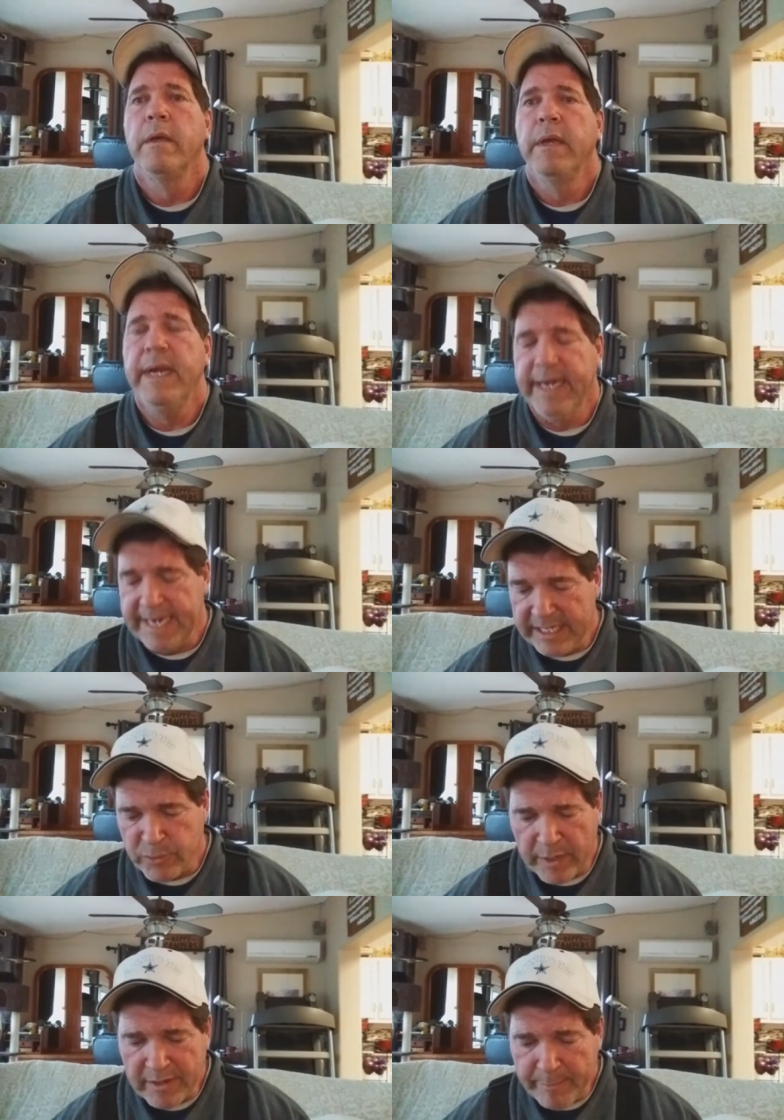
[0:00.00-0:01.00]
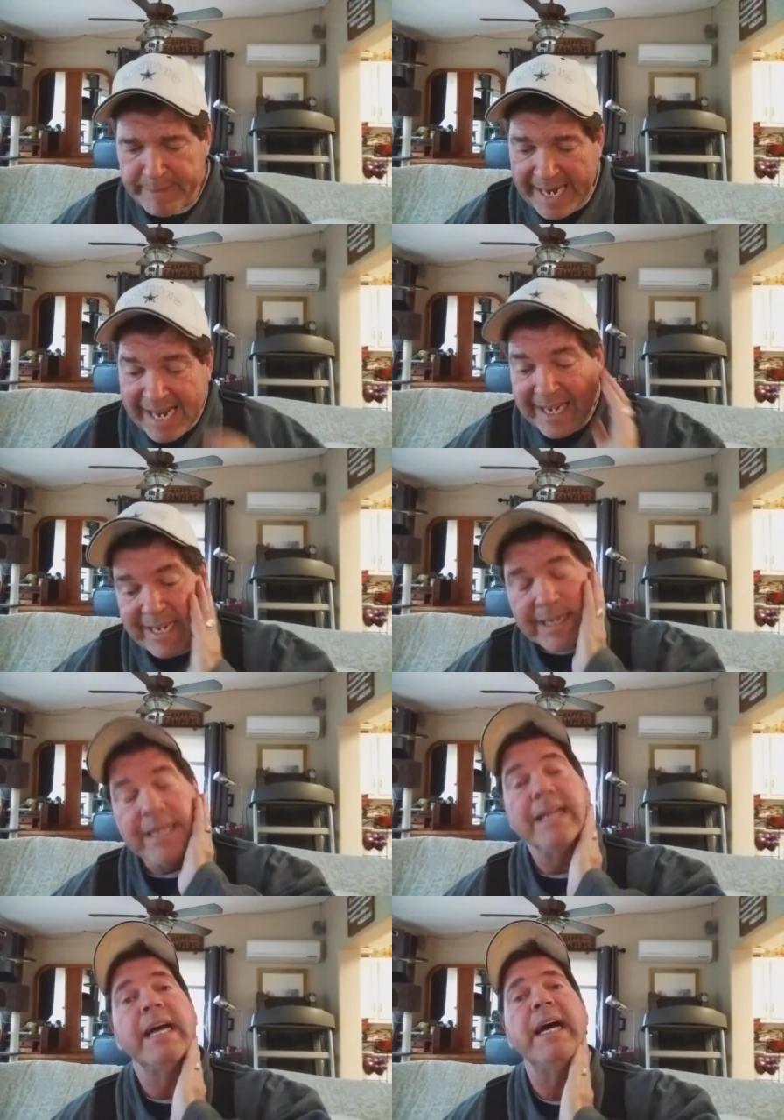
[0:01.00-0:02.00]
Hey guys, welcome back.
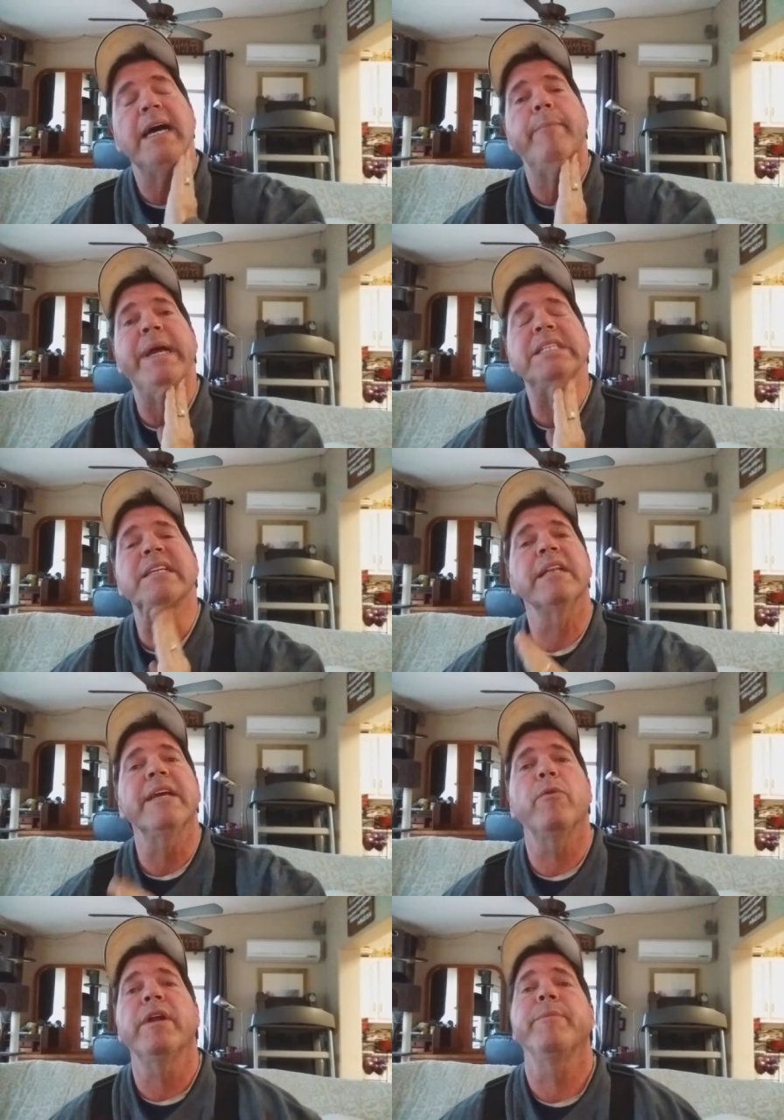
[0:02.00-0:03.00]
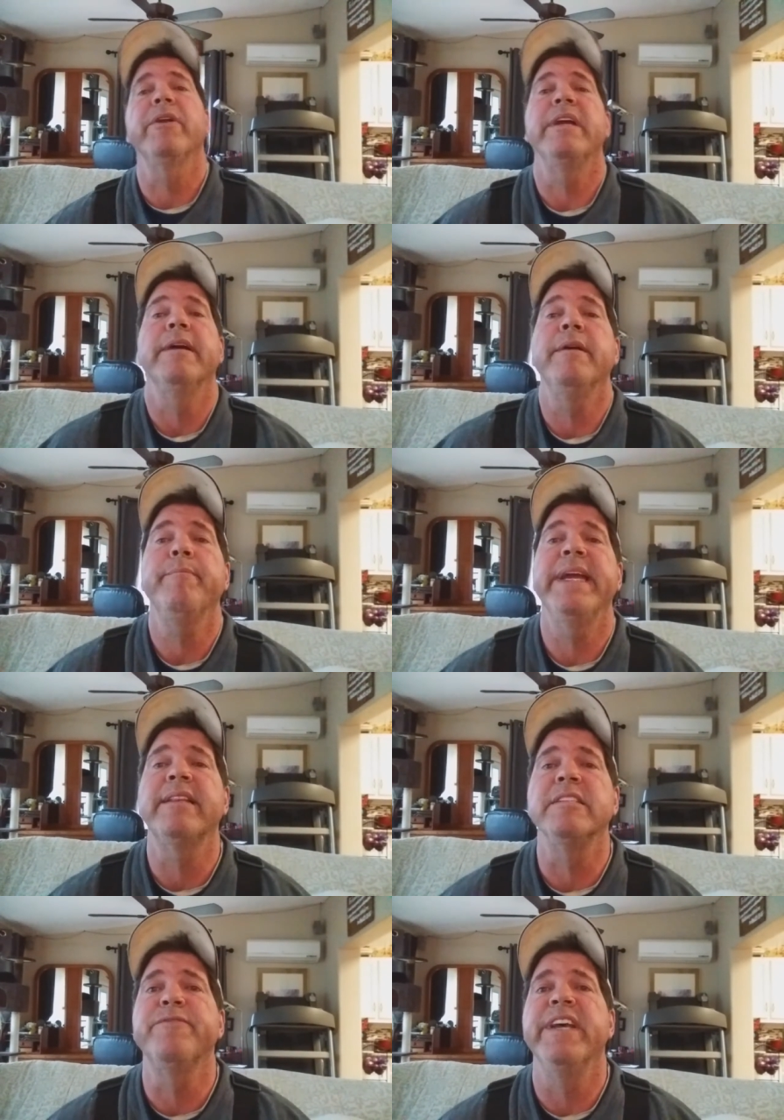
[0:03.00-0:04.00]
Basically, what I'm going to make
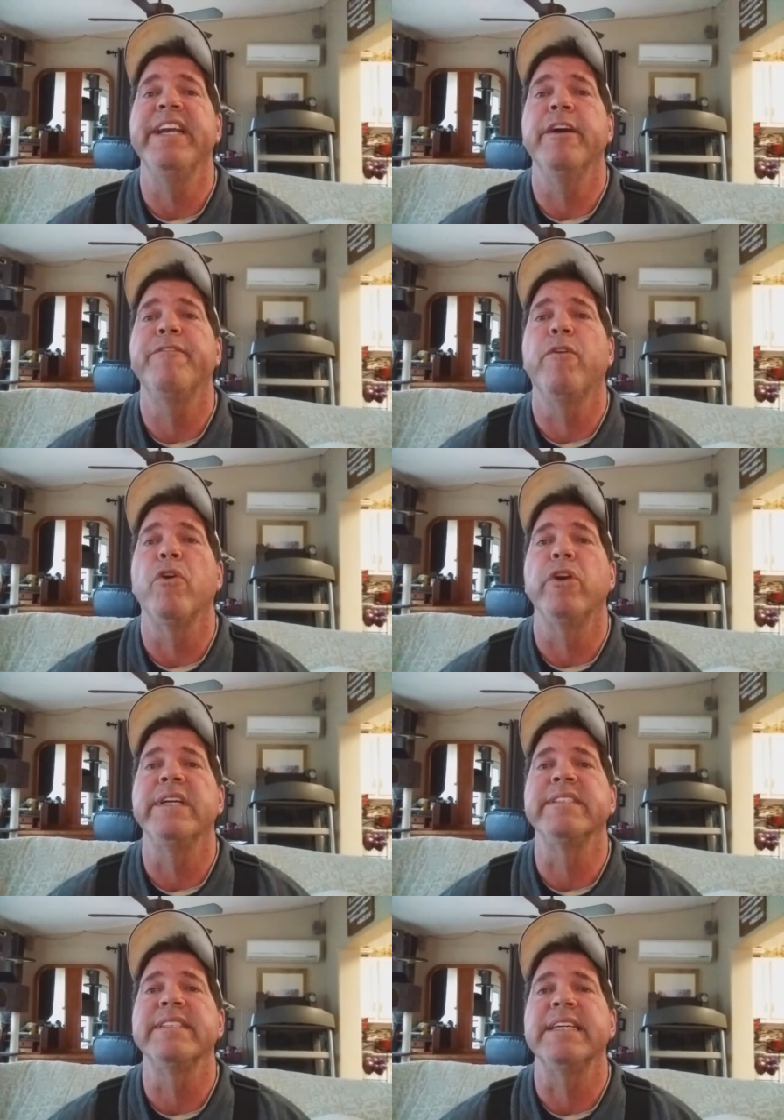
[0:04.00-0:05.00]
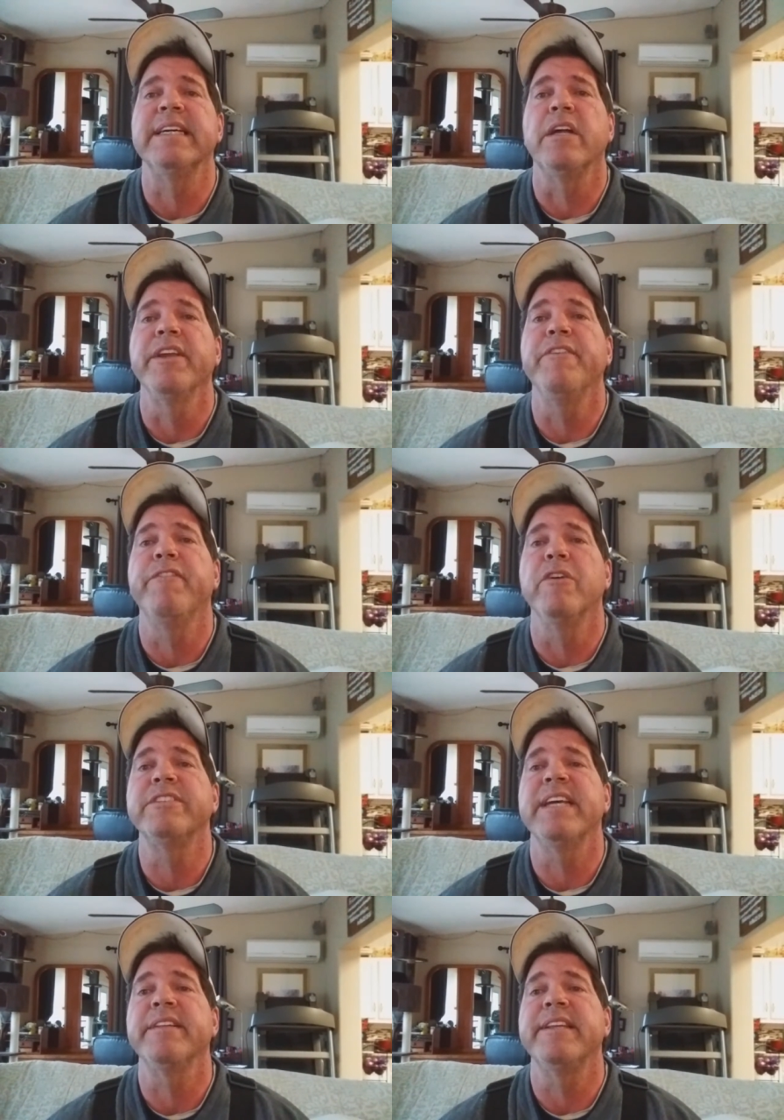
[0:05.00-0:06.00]
this video for is all you folks
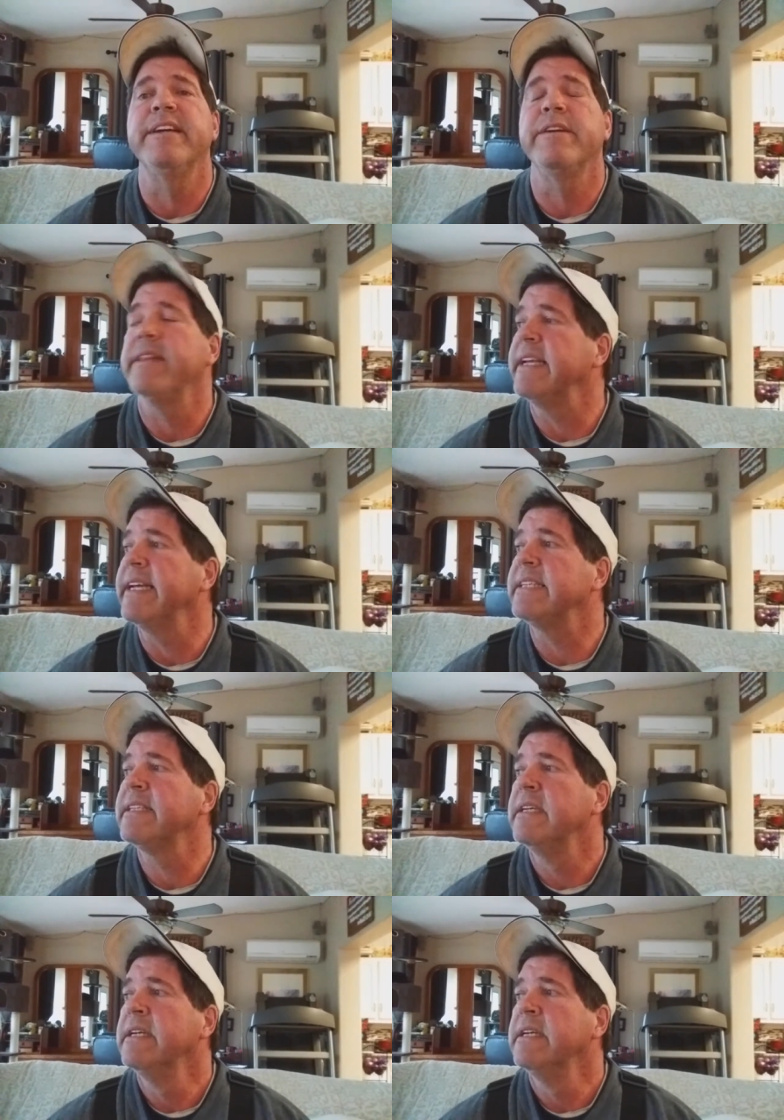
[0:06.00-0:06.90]
out there that